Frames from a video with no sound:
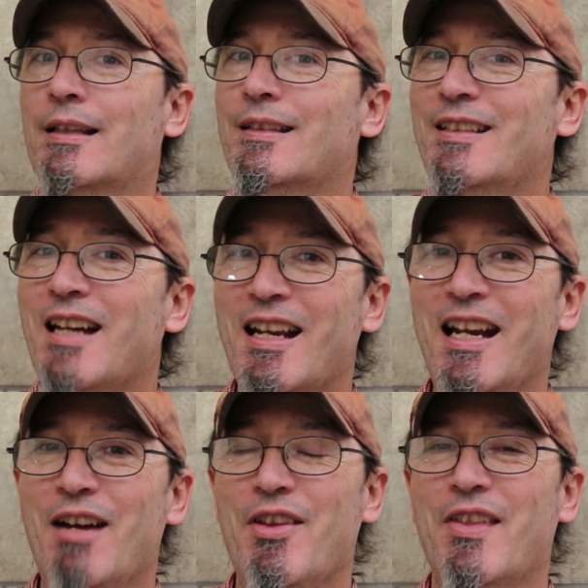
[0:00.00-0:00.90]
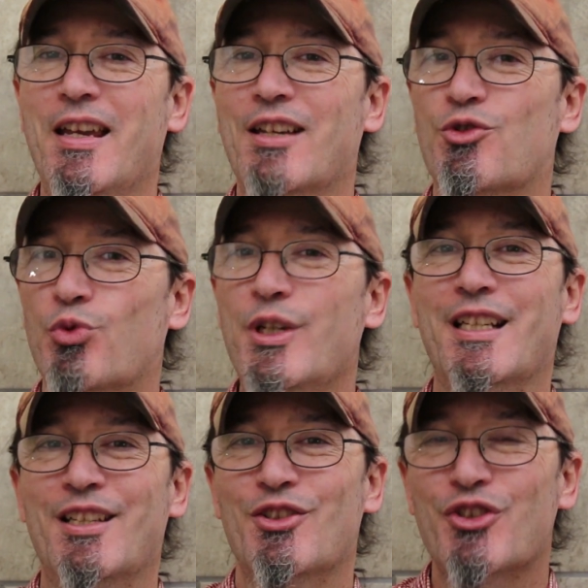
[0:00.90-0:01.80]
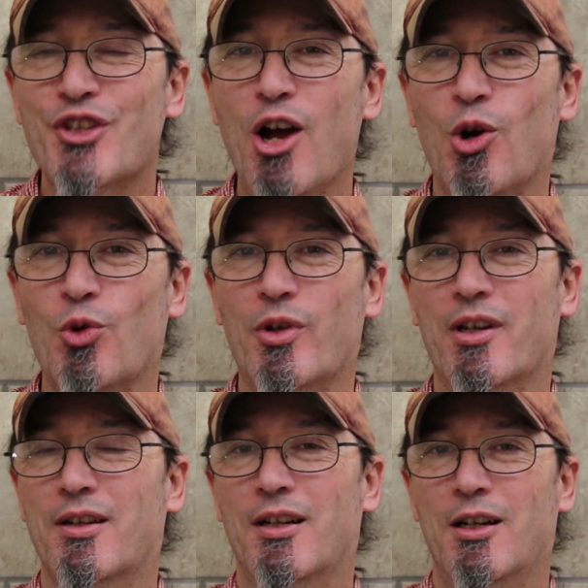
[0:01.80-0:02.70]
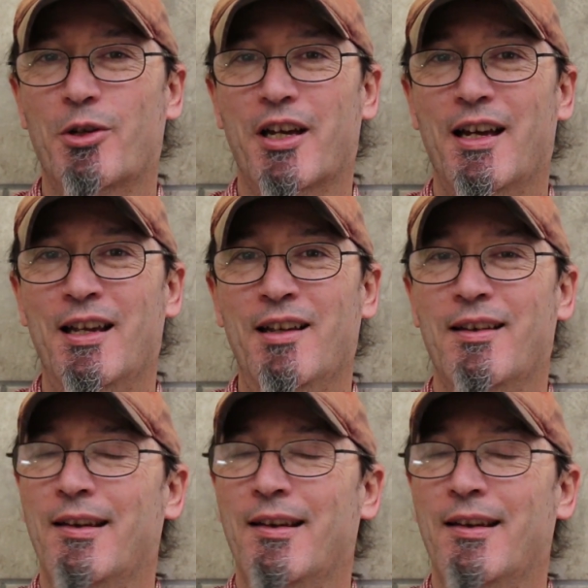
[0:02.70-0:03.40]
not everything is written in stone, okay?